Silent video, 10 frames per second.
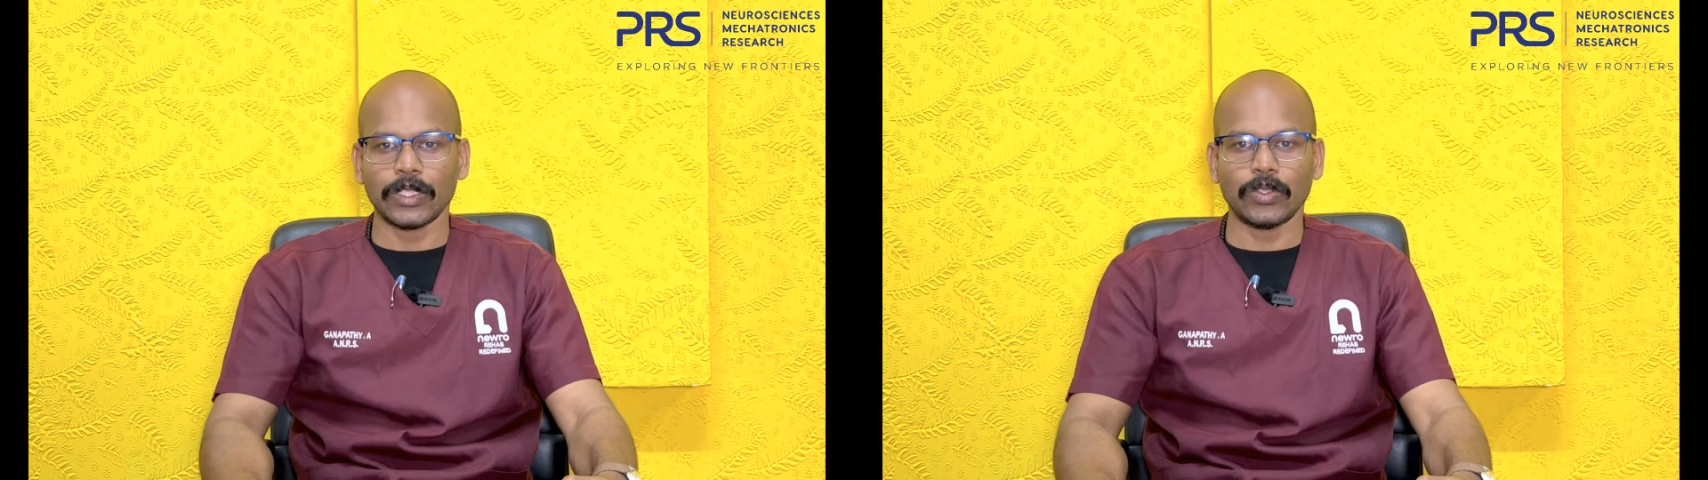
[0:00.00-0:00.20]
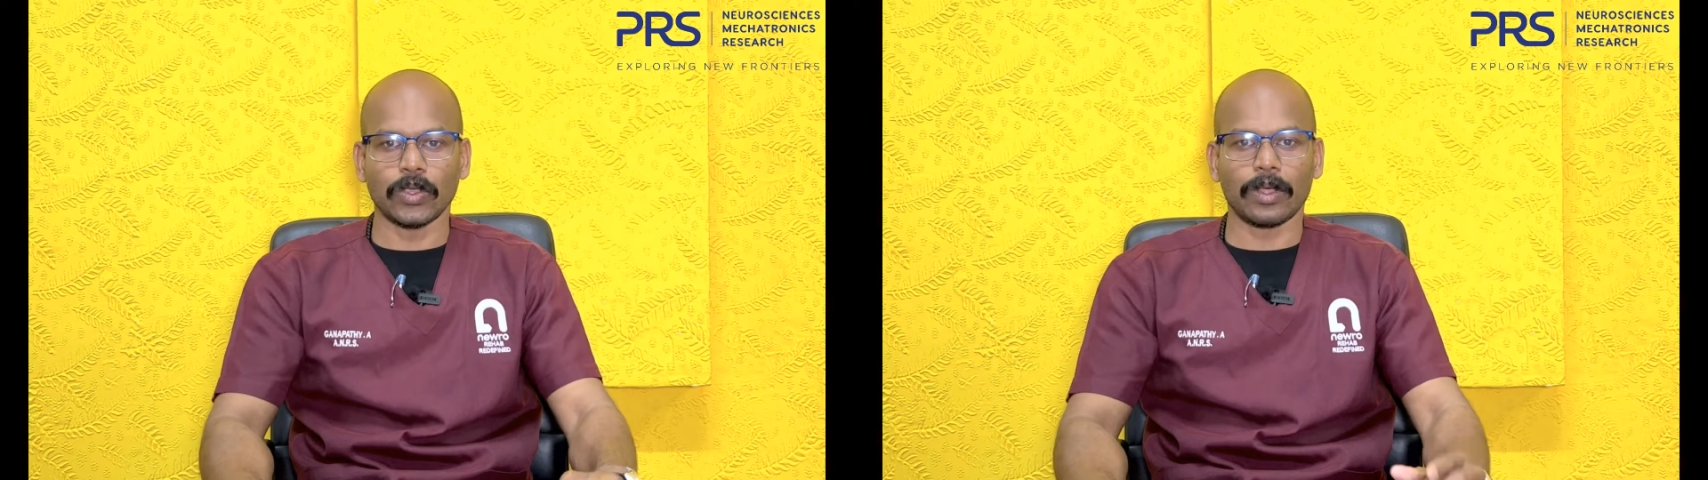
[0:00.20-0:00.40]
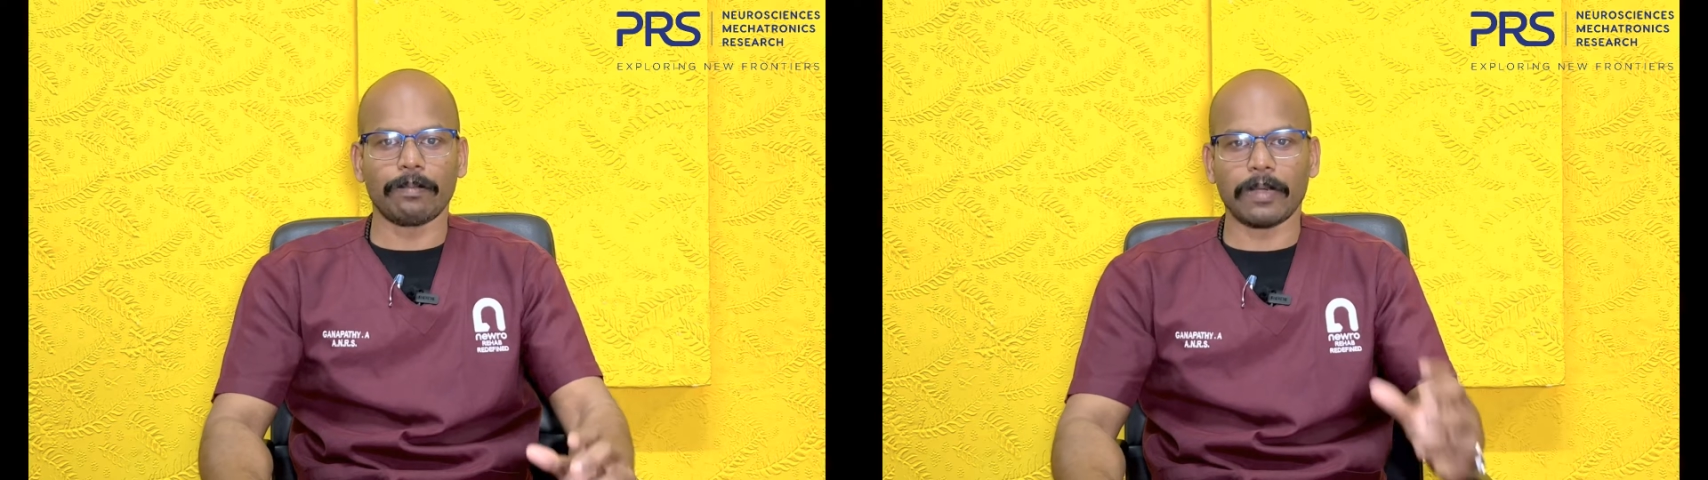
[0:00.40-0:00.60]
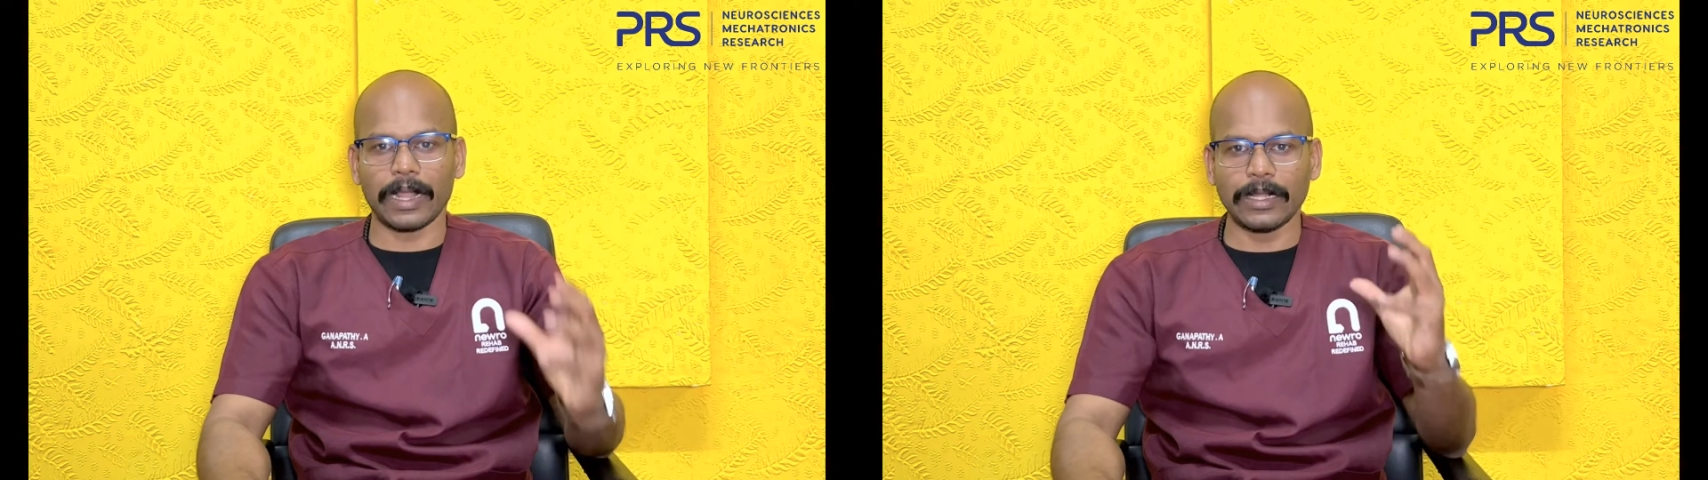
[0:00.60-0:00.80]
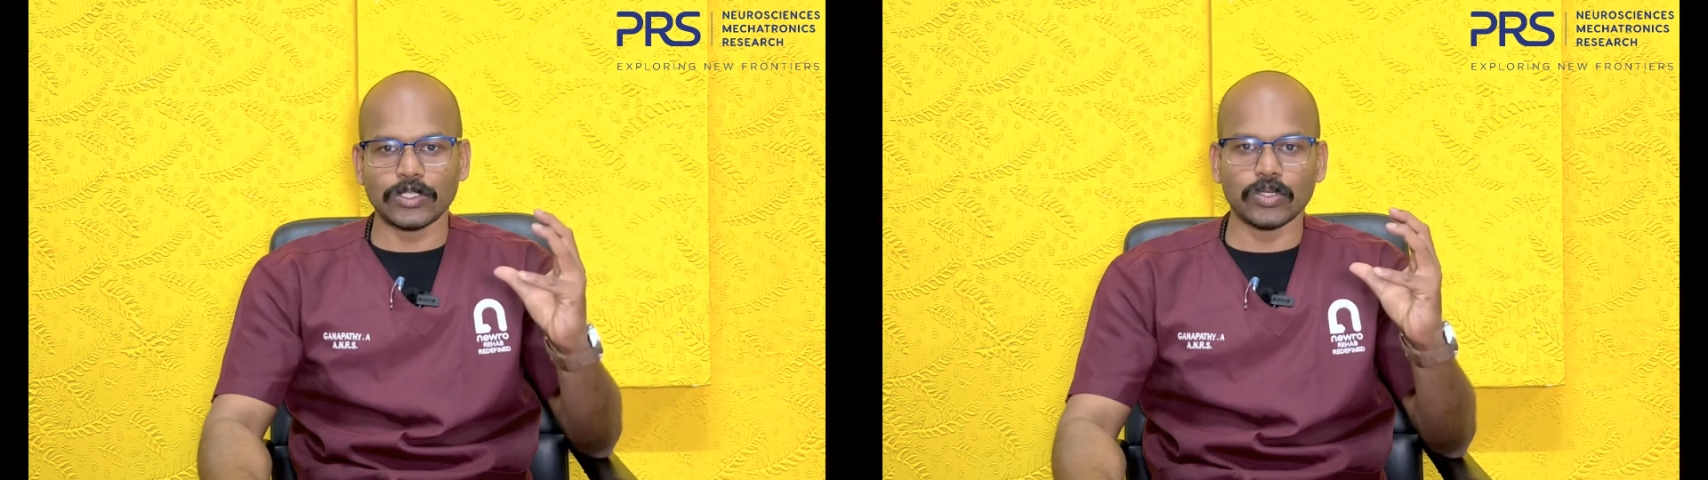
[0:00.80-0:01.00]
your
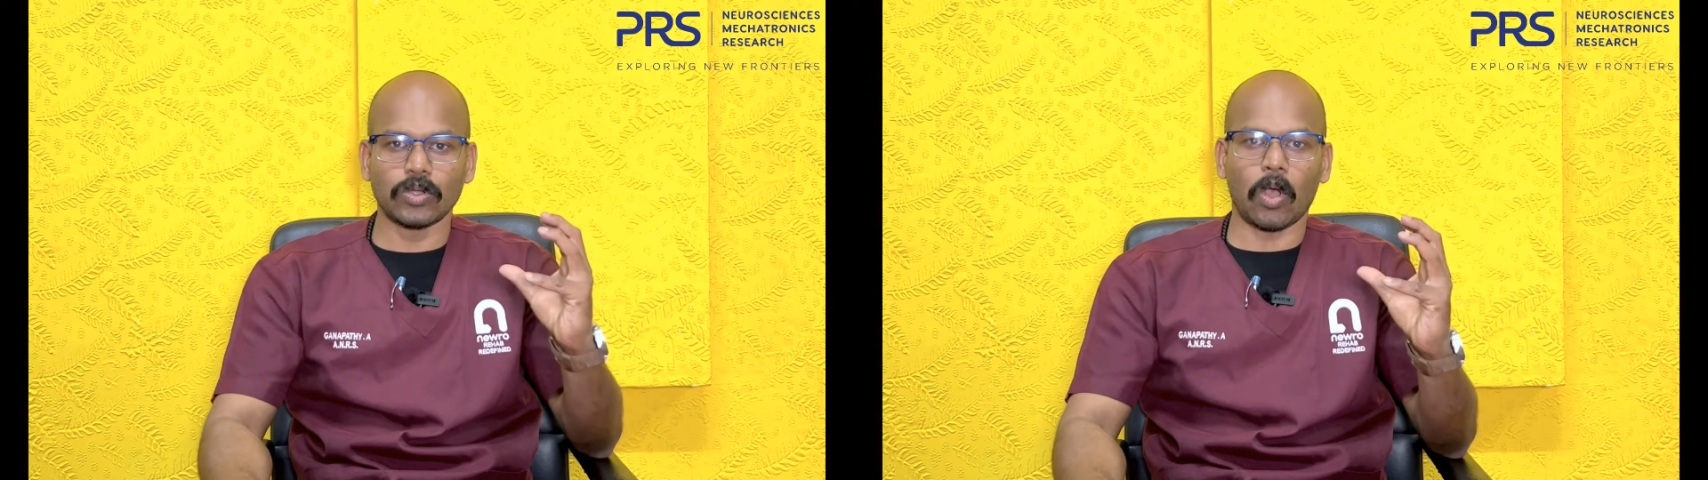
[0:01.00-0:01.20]
brain should